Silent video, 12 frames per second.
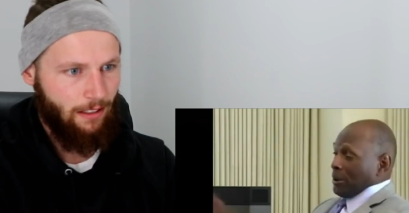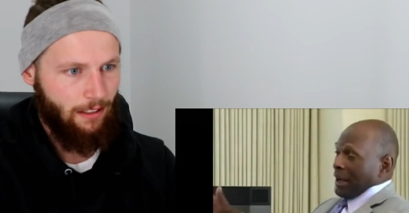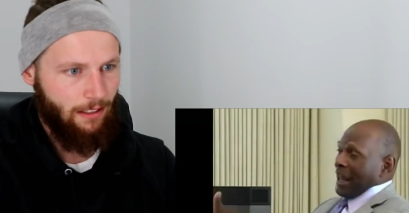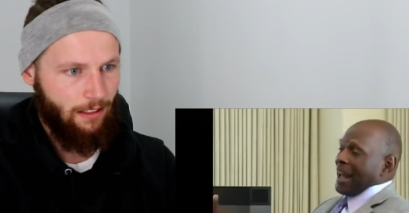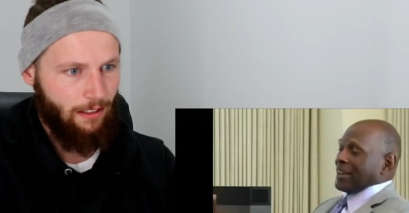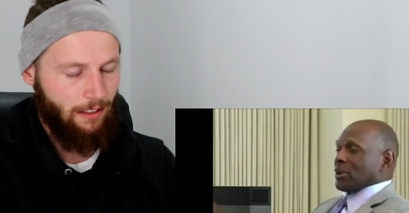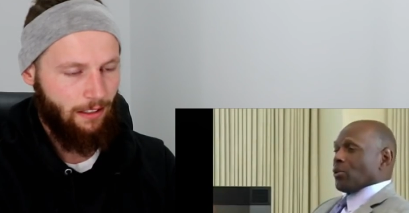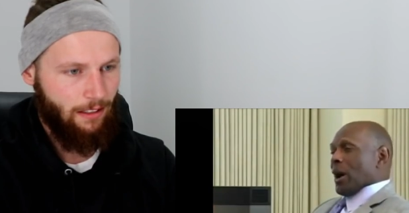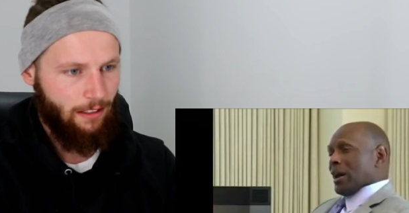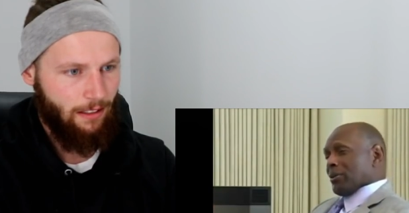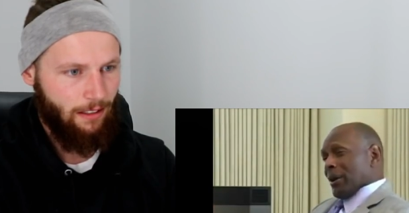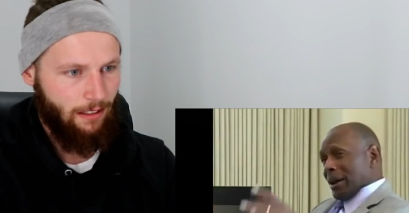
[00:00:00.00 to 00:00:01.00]
Speaker 1: and I got out
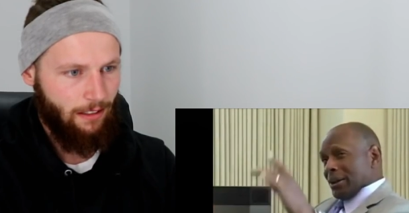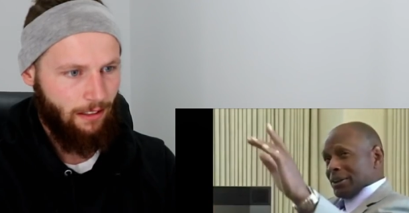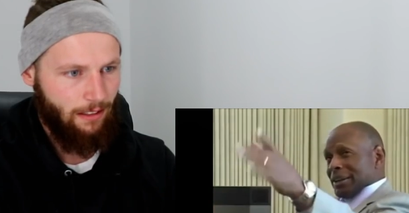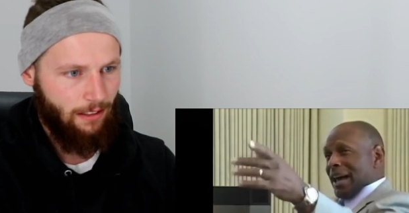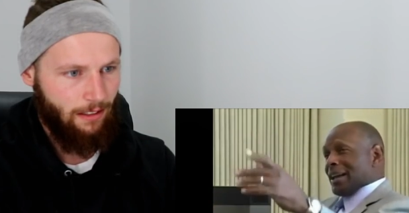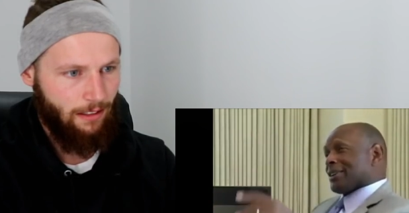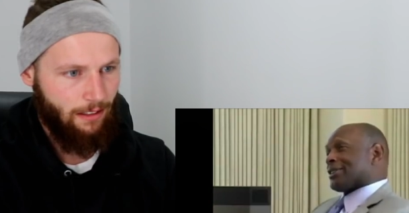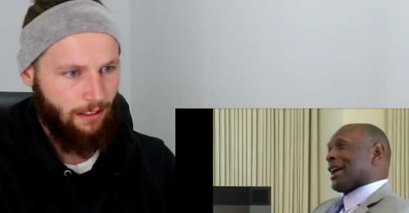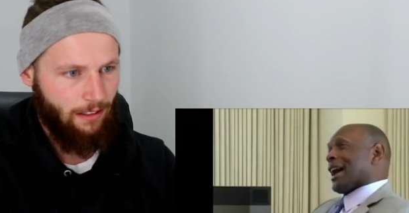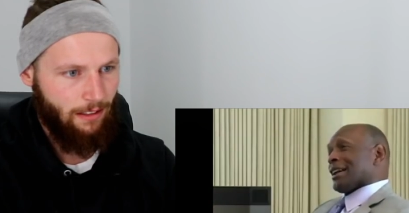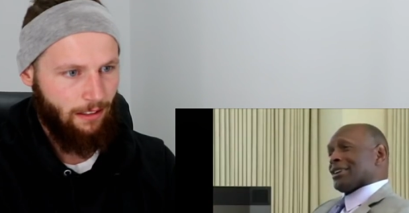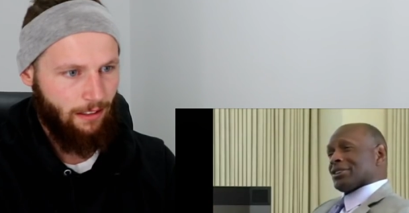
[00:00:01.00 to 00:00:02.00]
there after I looked down
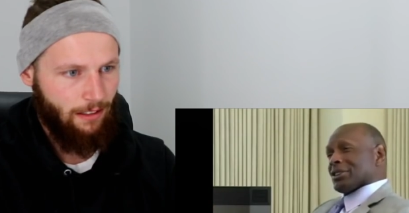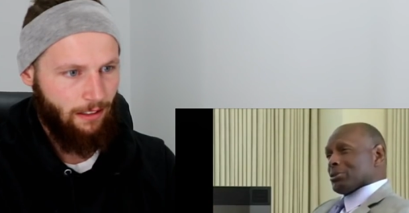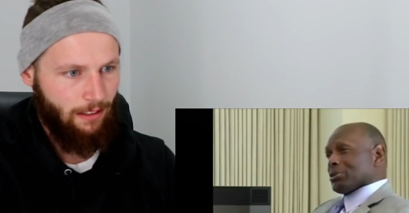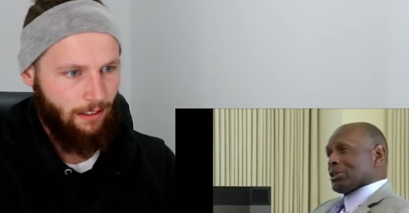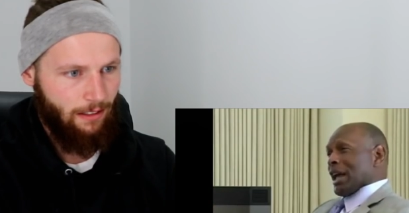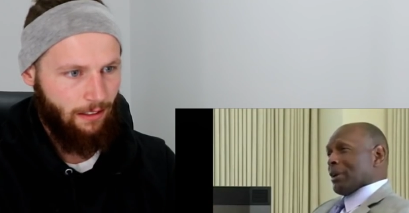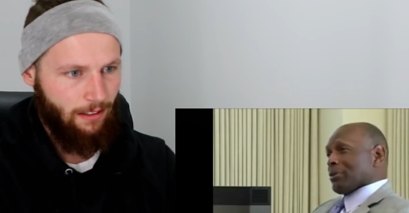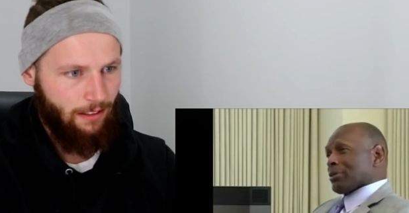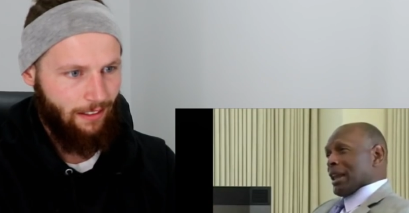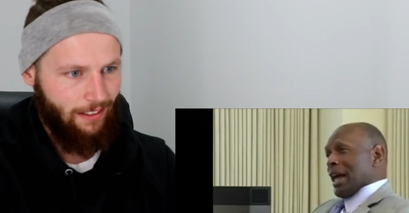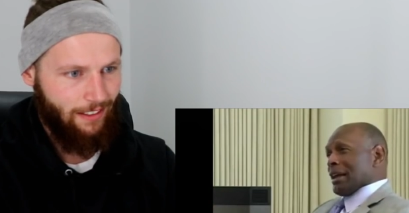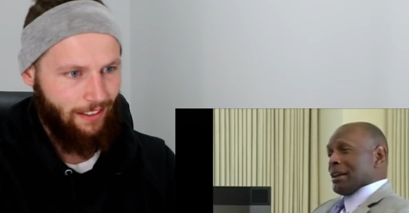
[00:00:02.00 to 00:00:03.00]
inside to see where Jack
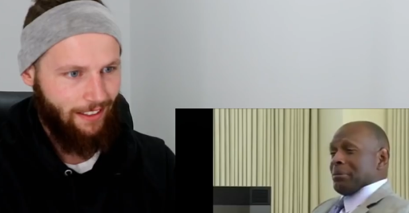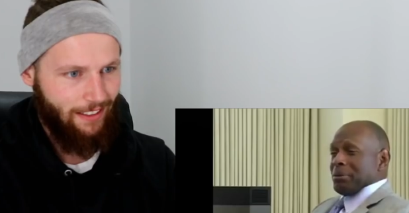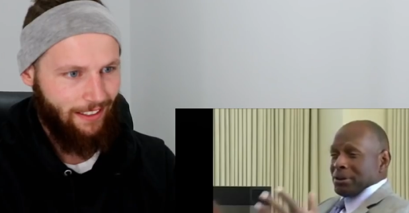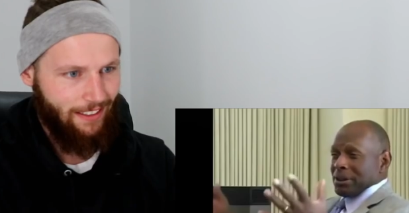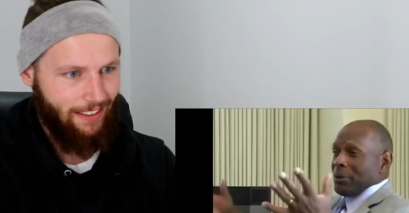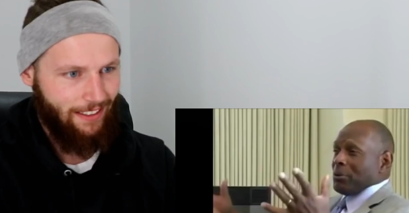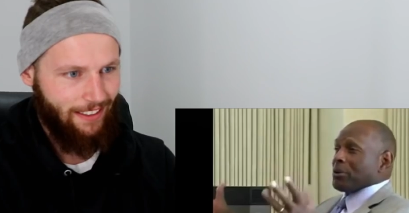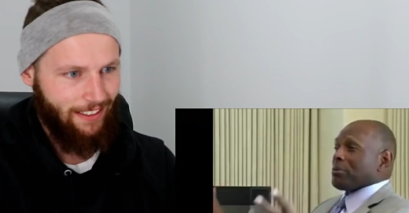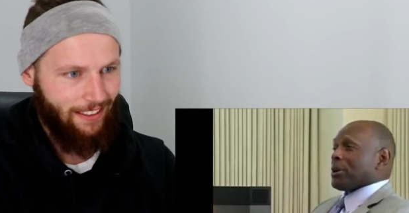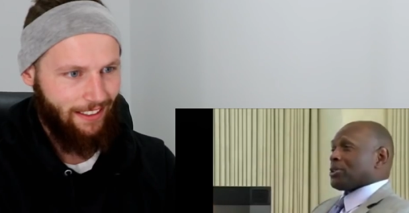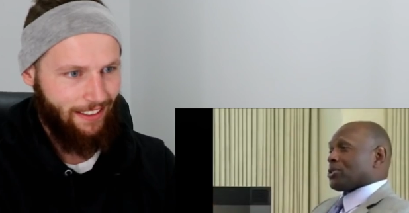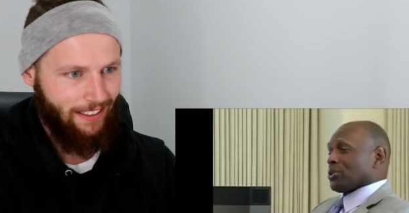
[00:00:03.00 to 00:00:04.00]
was lined up I
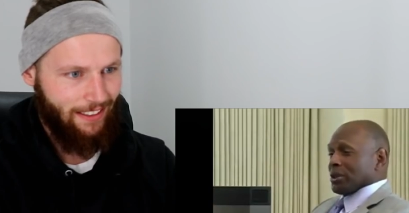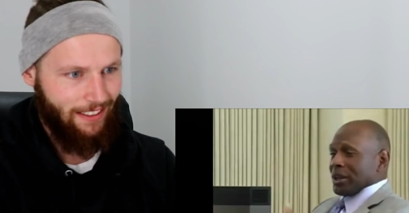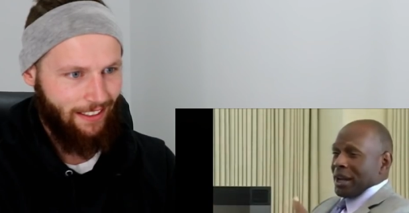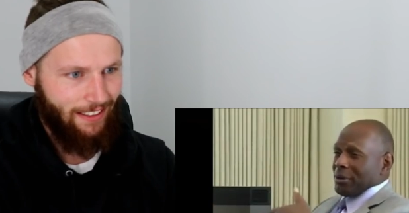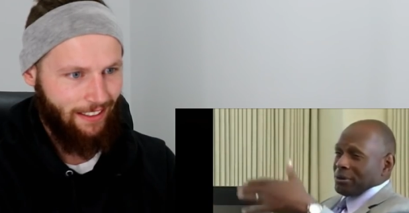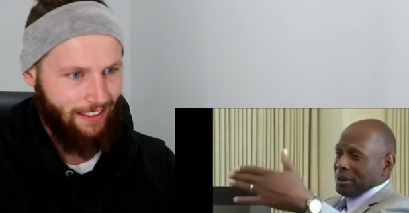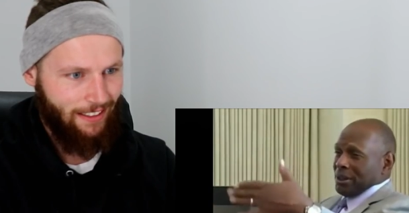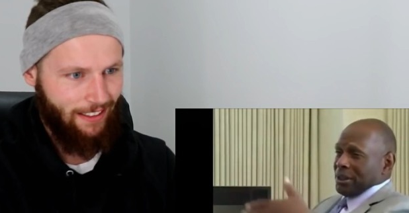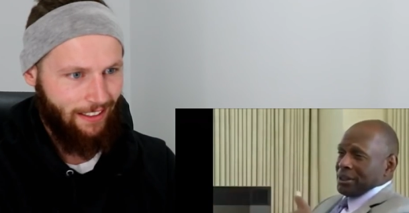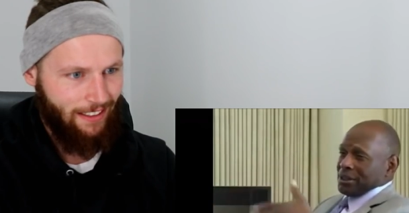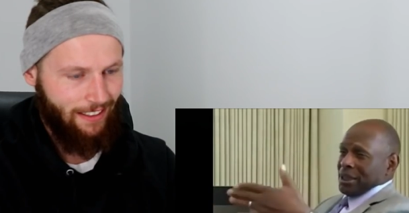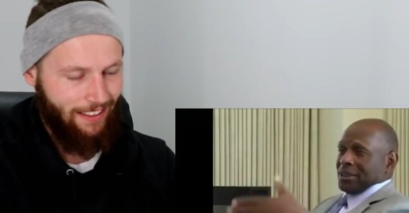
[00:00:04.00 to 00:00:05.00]
wanted to make sure that I would
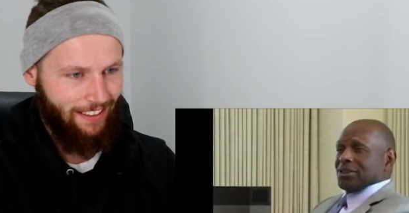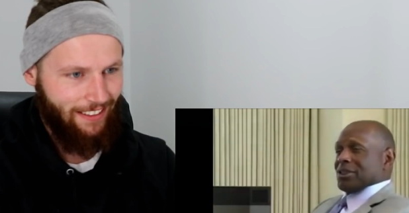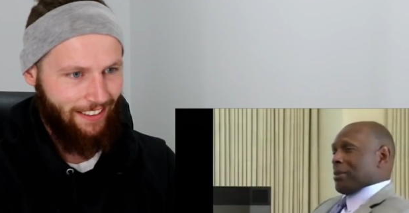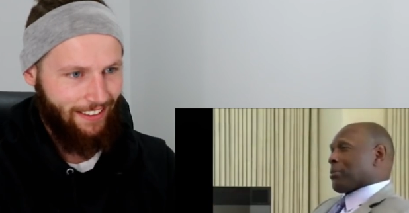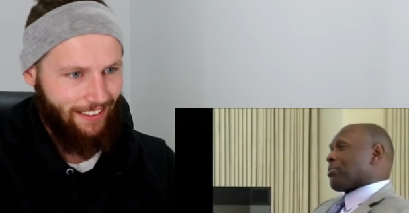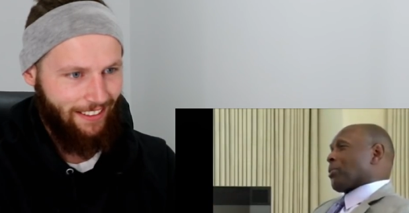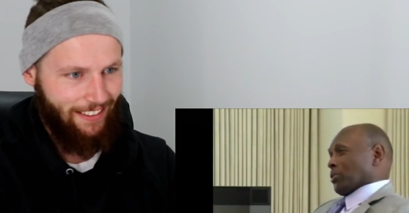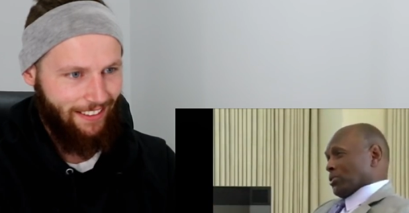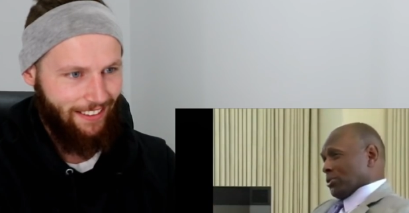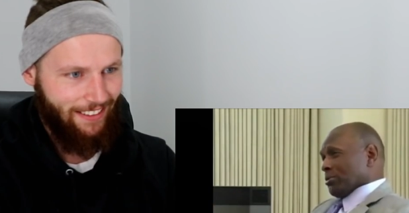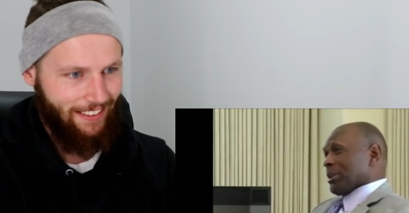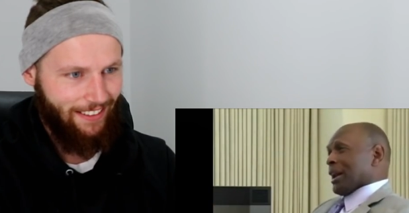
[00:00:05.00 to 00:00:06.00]
take the same
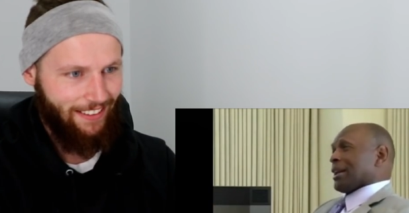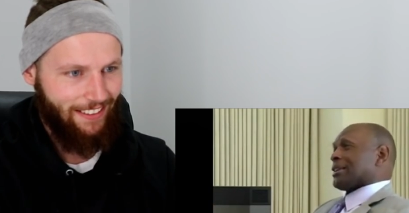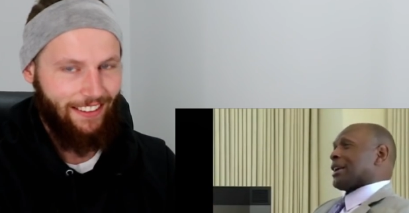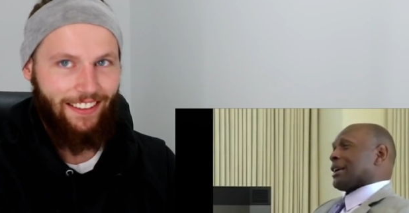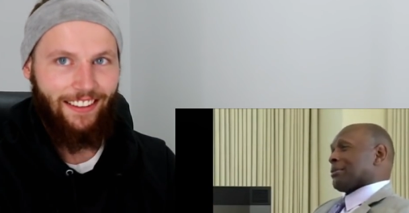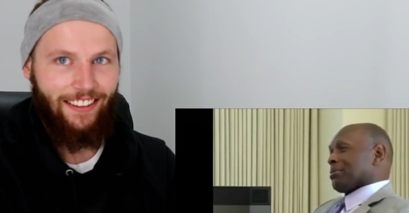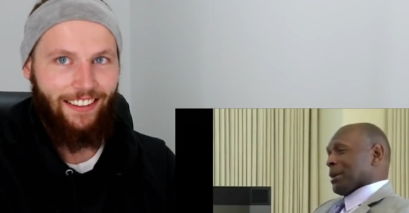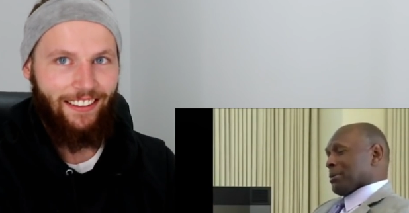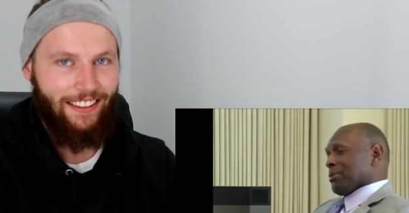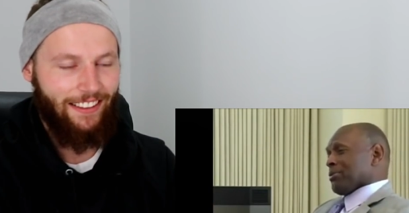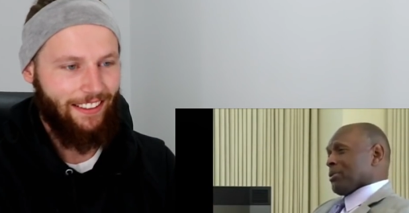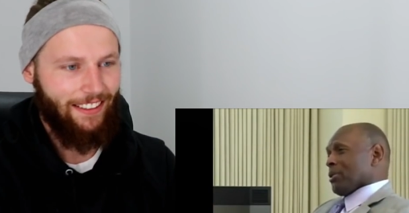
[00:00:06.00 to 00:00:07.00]
approach to him that I had taken to
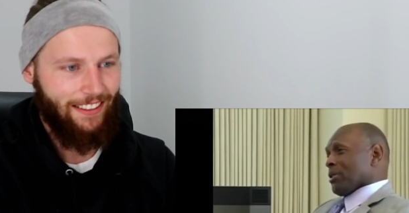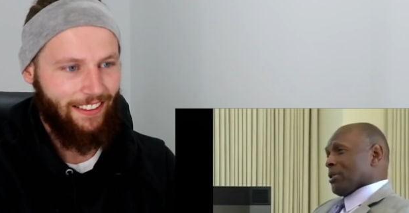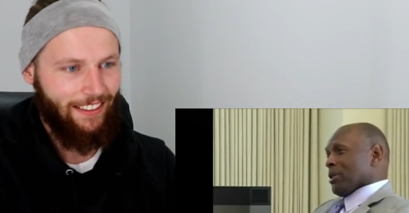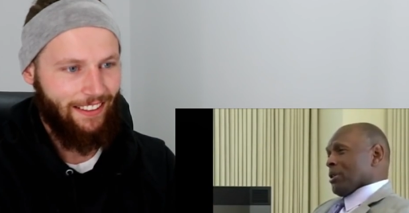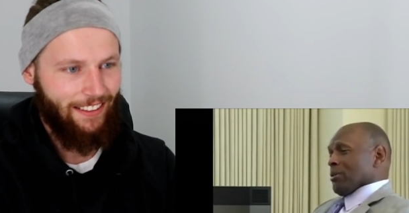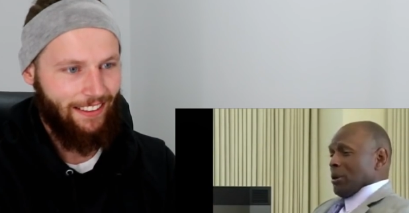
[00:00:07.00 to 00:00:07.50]
play before.